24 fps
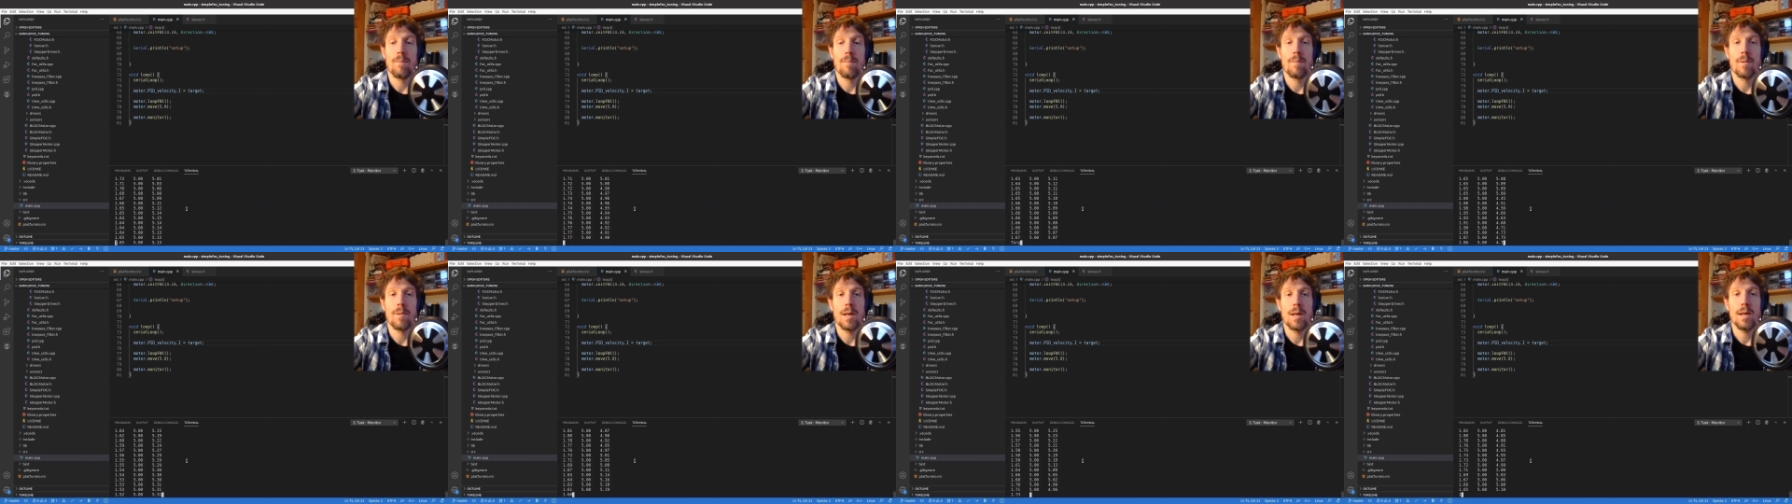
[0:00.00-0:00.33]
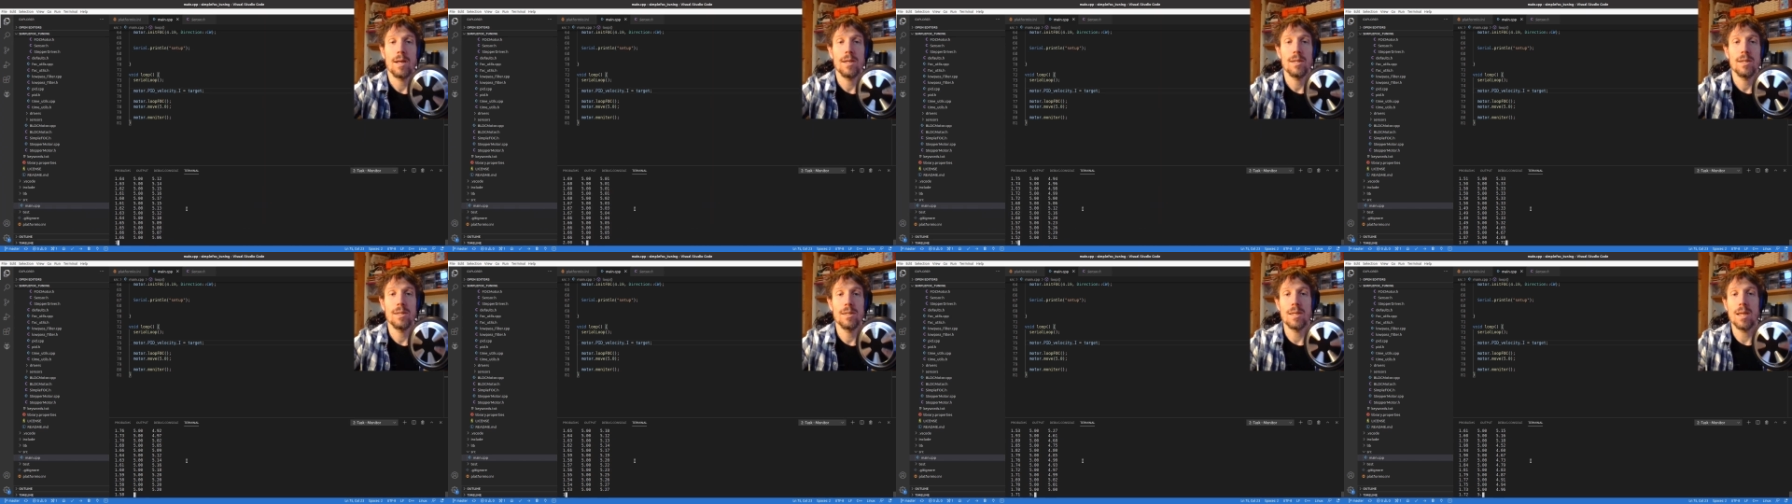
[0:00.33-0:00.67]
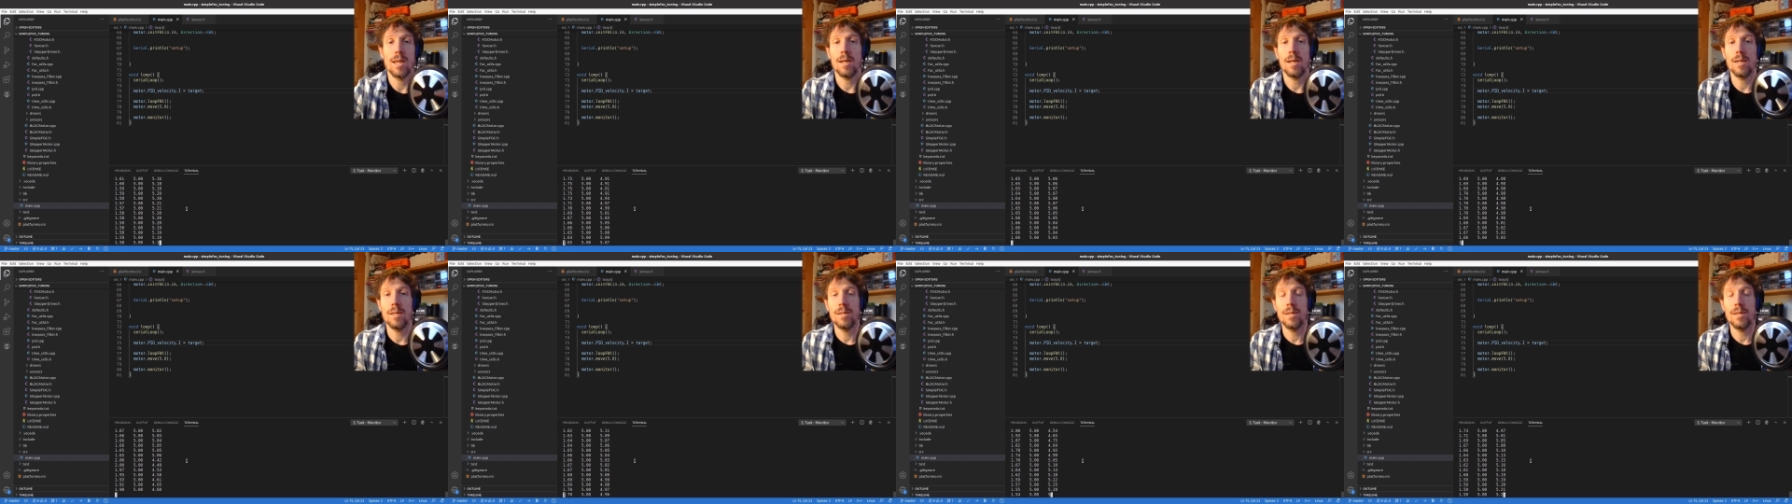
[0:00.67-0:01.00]
I'm going to, I'm
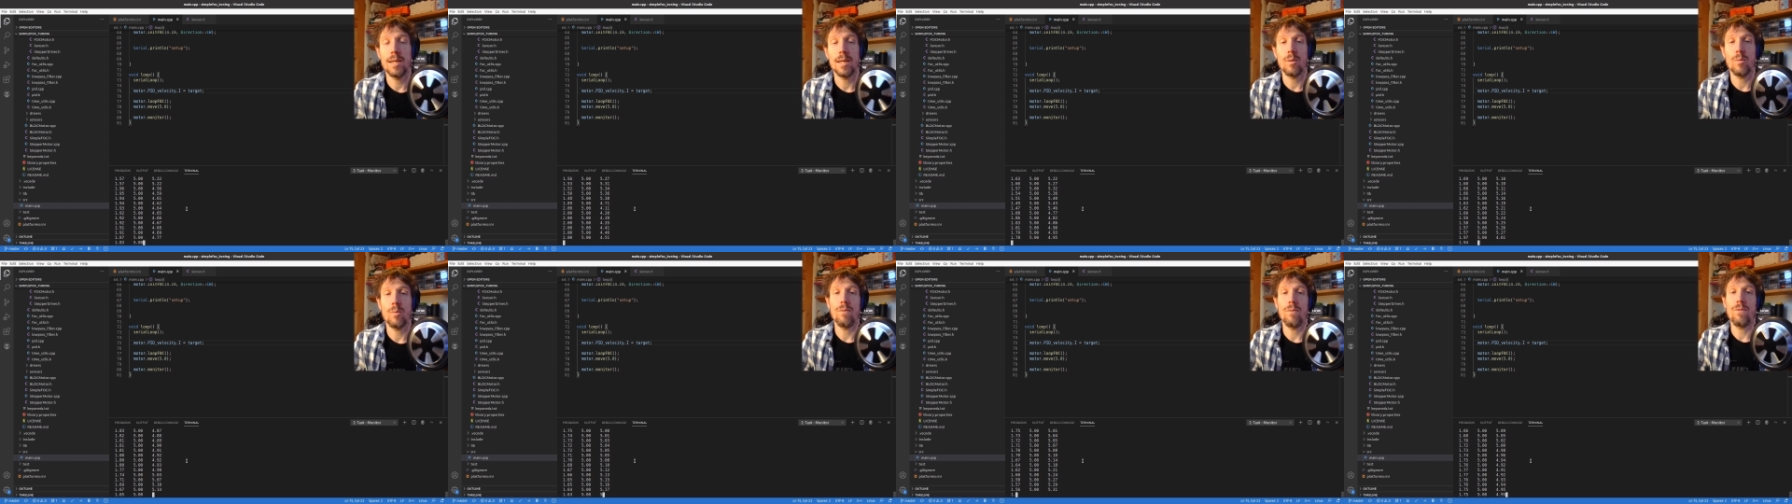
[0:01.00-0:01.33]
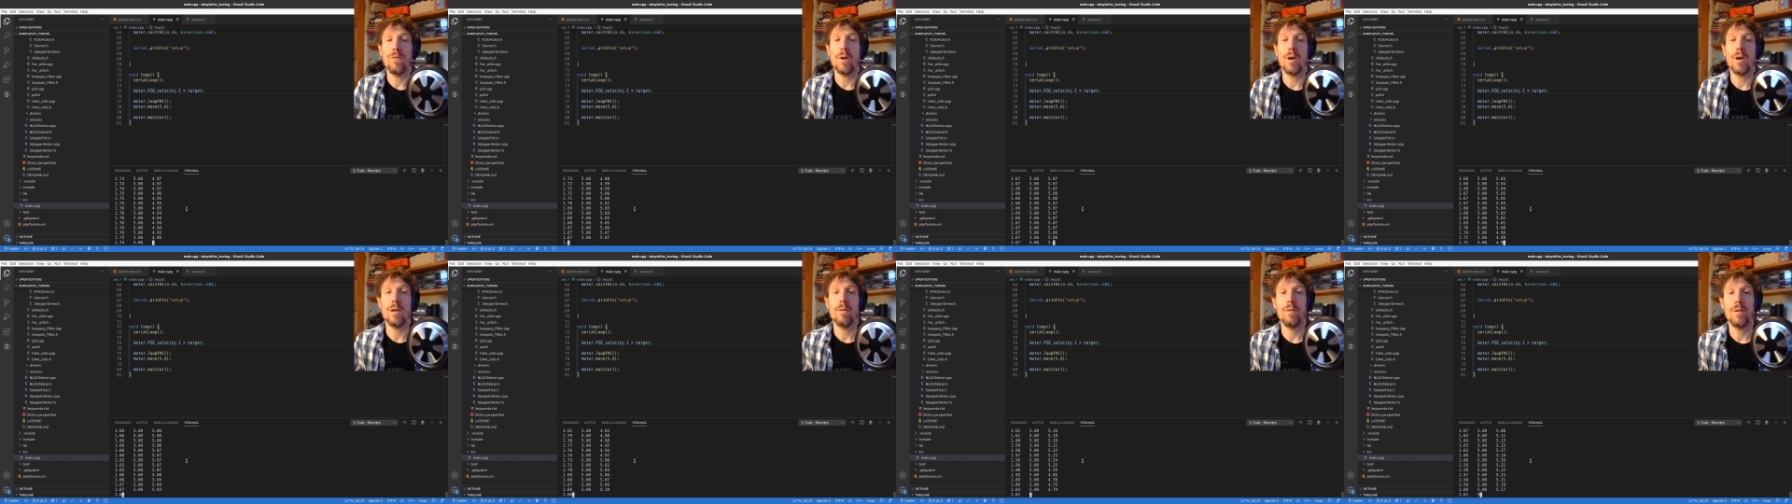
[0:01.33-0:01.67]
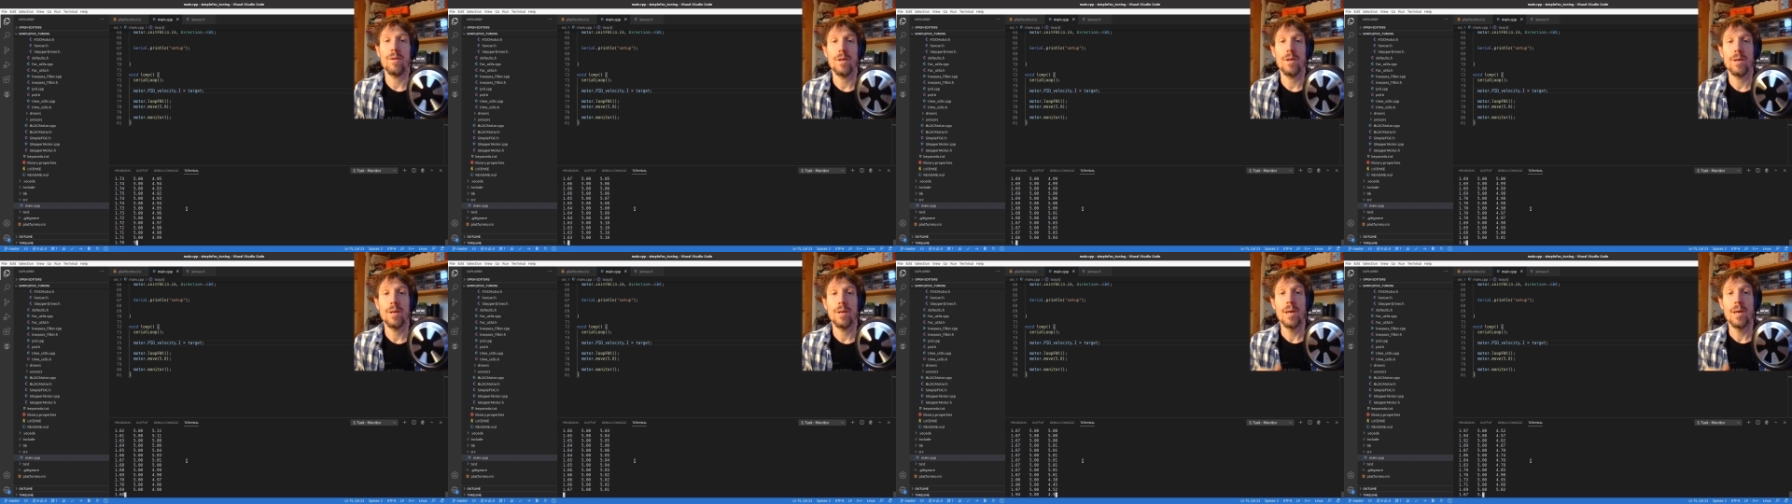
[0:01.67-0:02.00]
going to stick with five
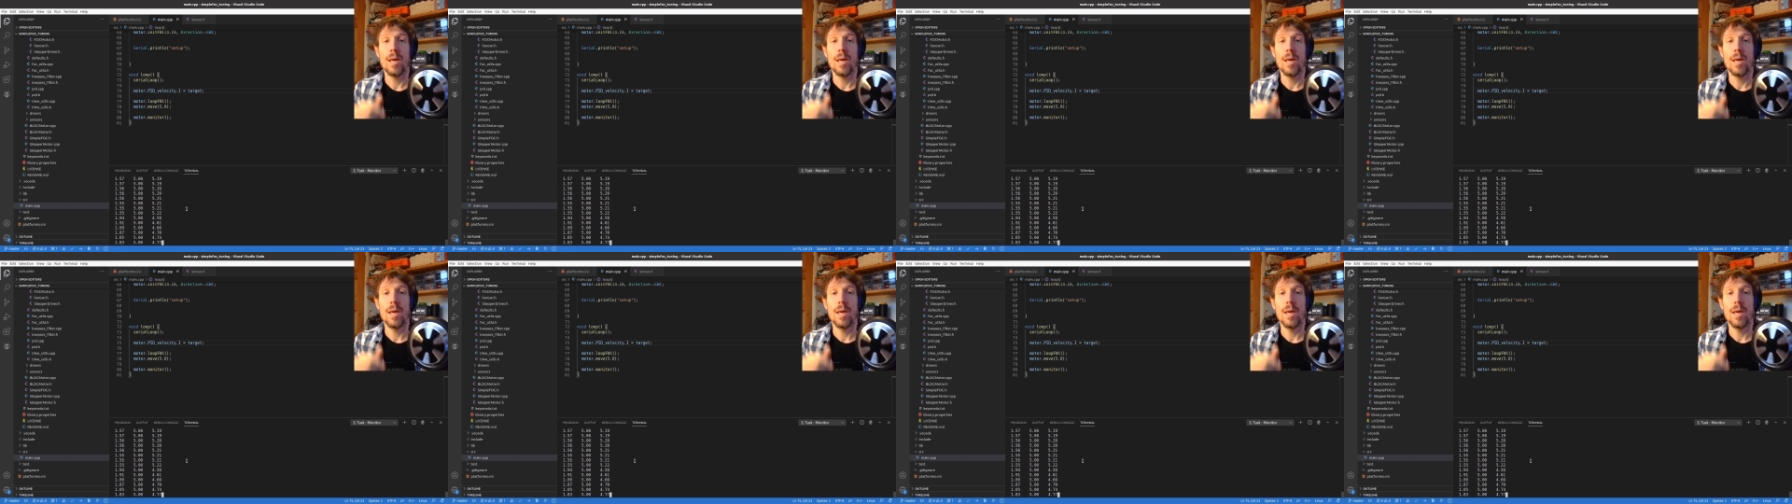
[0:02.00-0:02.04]
here.